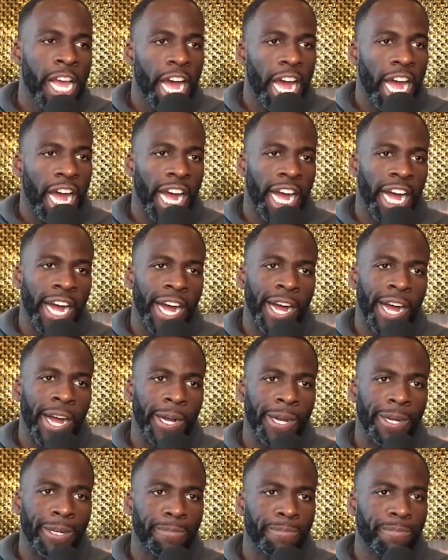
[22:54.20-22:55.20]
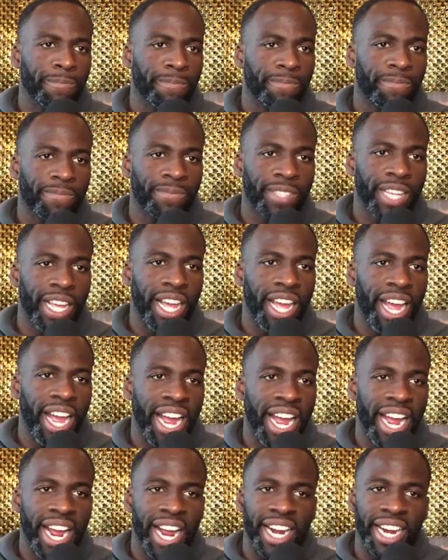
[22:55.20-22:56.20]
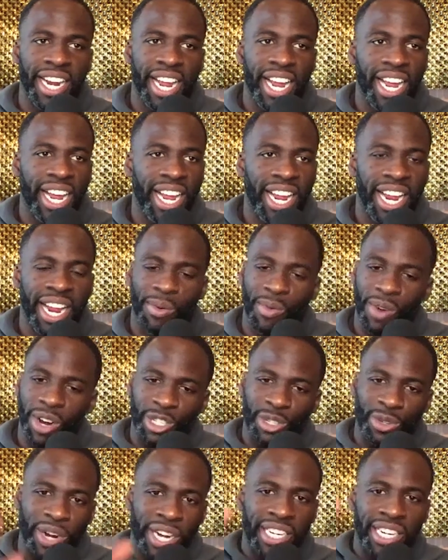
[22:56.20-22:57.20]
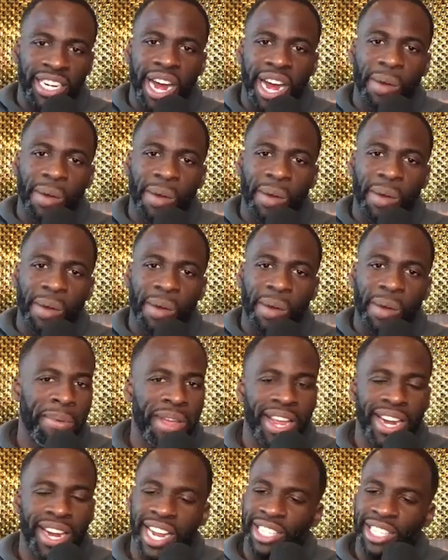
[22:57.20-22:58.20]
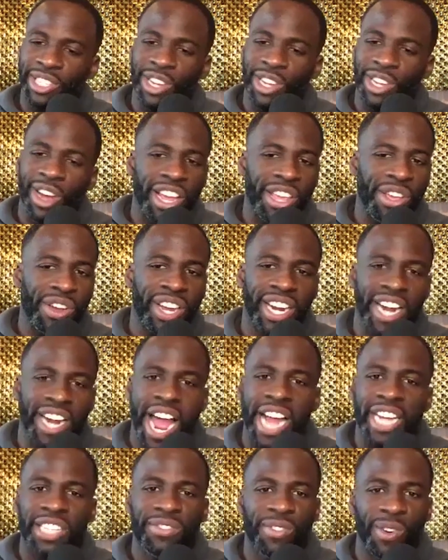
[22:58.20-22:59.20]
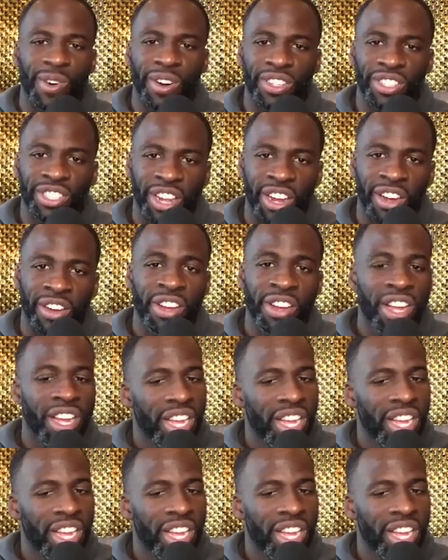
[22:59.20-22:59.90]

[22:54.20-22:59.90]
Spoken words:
and we're trending upward, baby, and that's all you can ask for. So